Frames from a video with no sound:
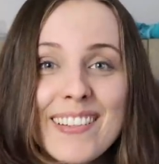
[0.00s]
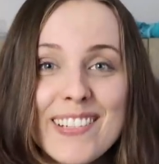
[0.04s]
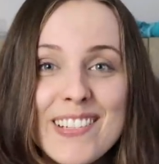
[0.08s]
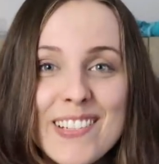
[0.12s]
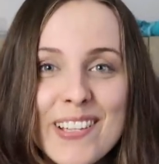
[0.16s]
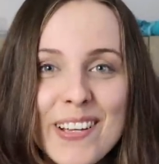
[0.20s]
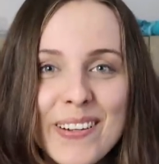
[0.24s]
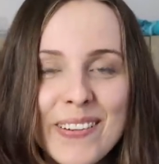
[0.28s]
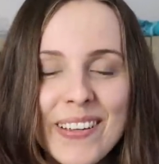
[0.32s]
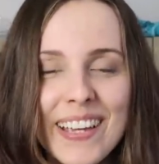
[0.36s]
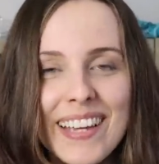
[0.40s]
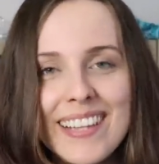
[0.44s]

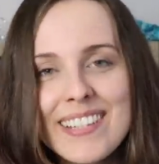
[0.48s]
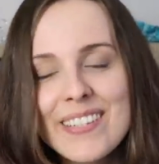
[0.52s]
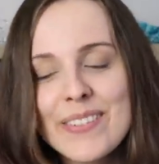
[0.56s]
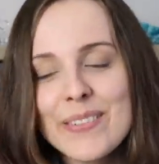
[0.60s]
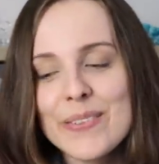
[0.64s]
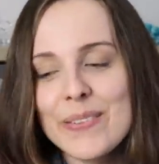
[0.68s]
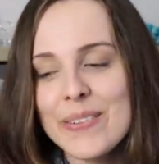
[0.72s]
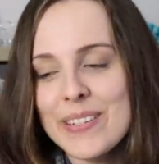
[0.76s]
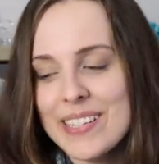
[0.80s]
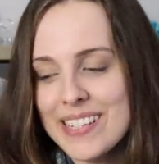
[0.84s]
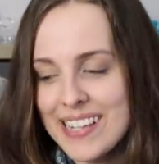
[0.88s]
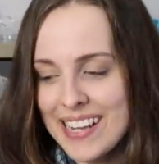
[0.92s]
so yeah, so
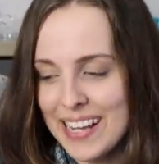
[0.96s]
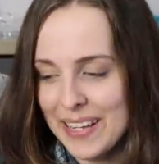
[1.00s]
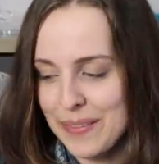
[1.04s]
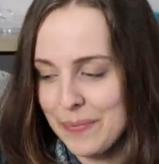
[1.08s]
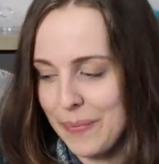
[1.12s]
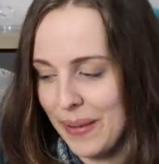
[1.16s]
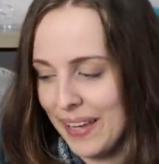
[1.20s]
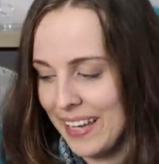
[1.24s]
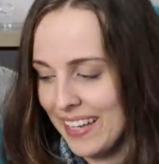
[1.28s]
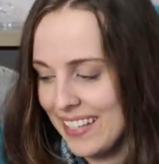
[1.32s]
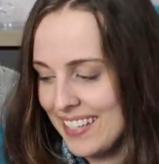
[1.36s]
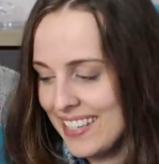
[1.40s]
it wasn't
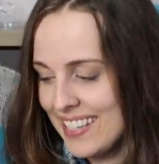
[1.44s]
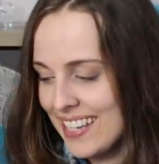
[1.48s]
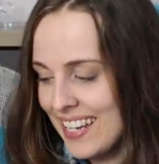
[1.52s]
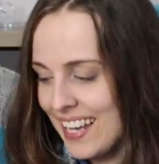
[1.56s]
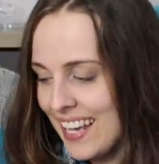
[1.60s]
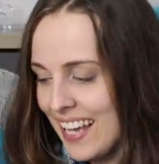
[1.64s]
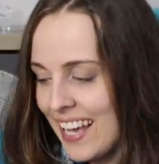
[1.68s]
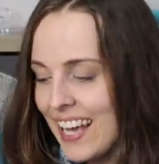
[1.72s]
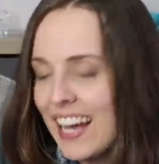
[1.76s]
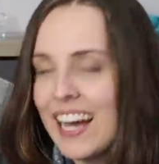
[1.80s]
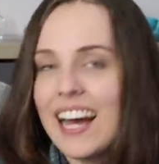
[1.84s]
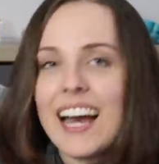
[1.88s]
that bad.
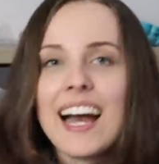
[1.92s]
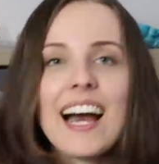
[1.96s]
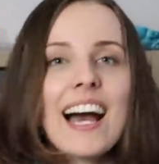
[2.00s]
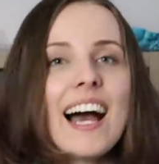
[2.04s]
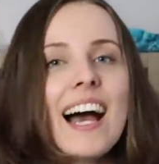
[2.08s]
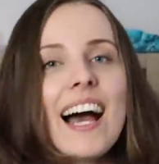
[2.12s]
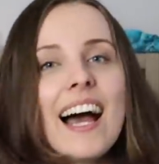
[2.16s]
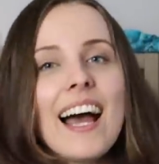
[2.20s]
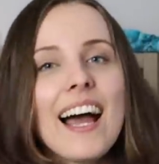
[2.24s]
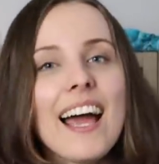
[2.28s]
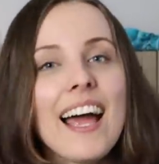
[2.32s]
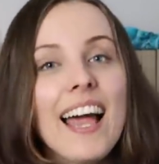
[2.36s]

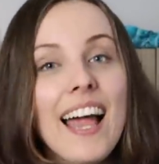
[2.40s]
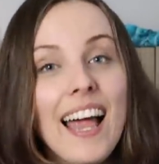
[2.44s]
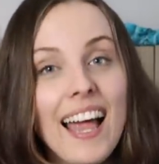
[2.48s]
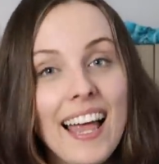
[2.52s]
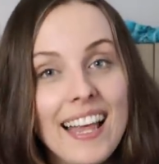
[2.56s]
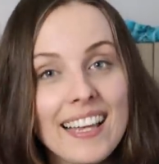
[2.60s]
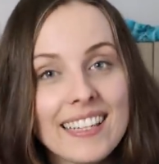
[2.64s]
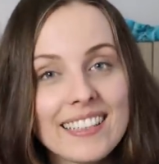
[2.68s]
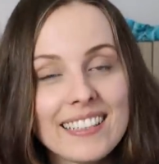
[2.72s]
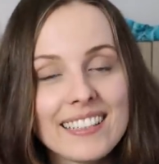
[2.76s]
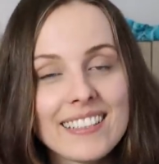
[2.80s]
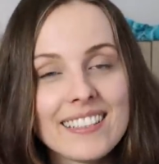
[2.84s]

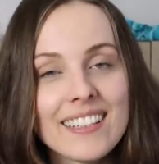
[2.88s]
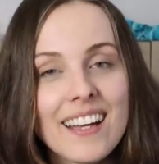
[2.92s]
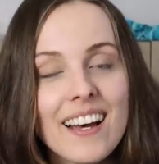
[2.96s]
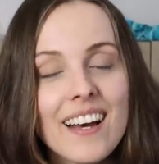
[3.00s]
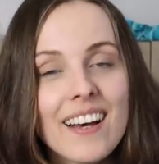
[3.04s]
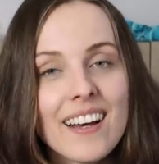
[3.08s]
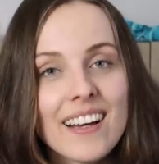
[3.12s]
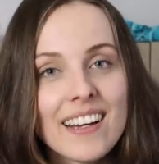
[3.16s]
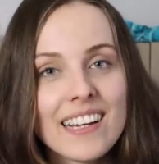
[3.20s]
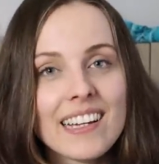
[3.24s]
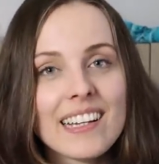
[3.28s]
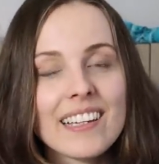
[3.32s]
And
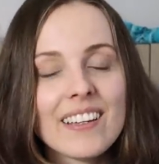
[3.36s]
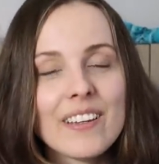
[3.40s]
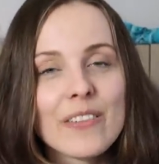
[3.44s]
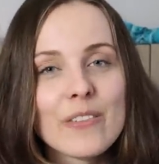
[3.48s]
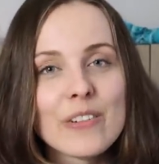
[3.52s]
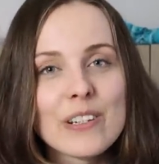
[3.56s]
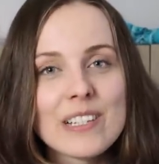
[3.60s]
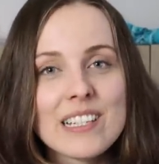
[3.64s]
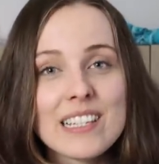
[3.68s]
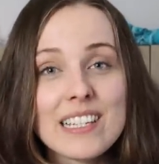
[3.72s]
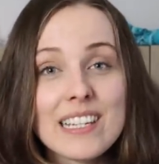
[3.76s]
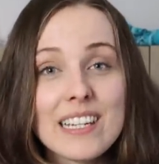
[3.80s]
I
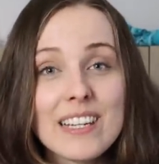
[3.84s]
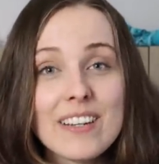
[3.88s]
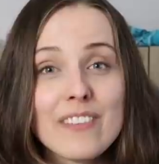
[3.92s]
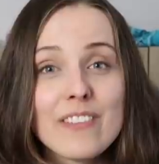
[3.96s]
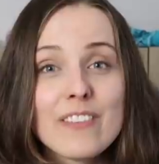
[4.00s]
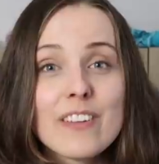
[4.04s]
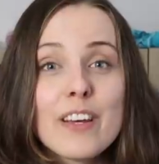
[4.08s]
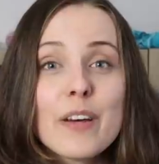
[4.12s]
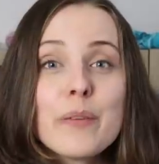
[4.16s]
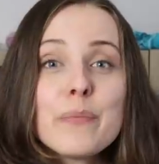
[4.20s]
received